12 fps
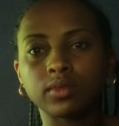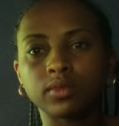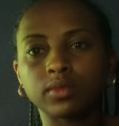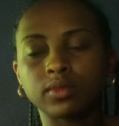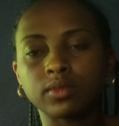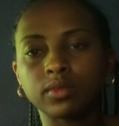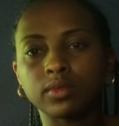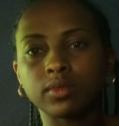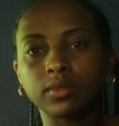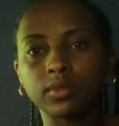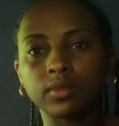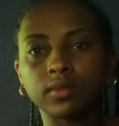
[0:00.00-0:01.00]

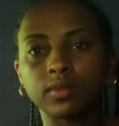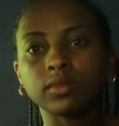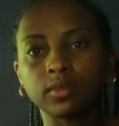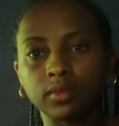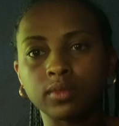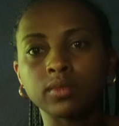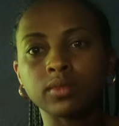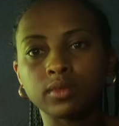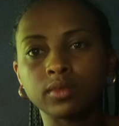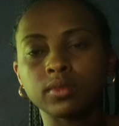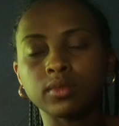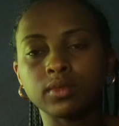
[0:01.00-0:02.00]

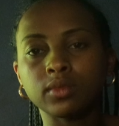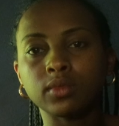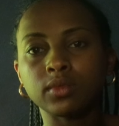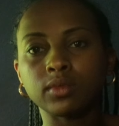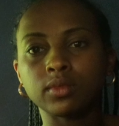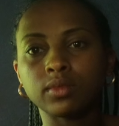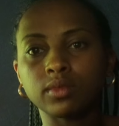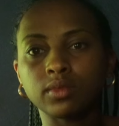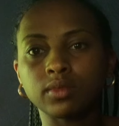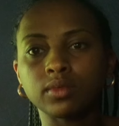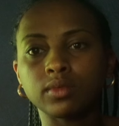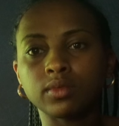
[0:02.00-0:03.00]

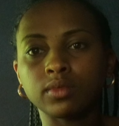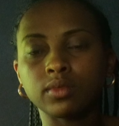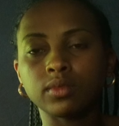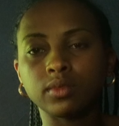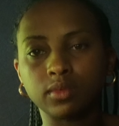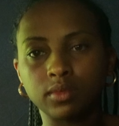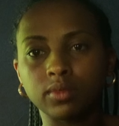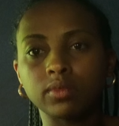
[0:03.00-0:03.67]
This person isn't speaking.